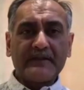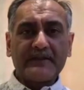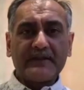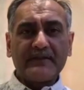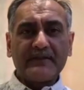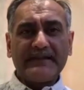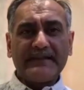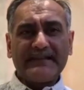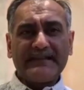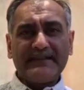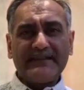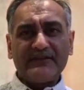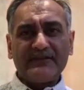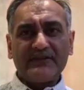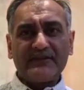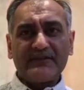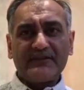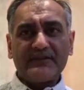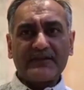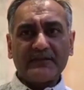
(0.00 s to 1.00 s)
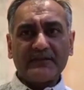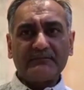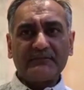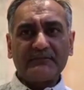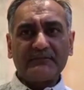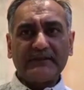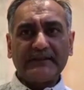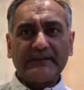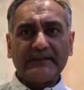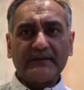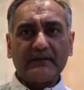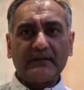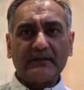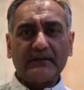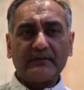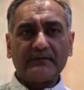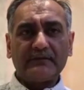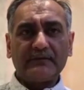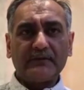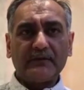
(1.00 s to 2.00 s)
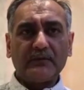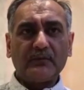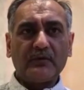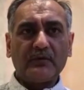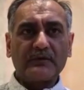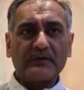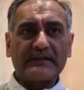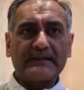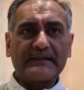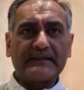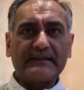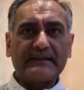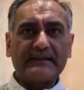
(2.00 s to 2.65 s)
So this is just a summary of what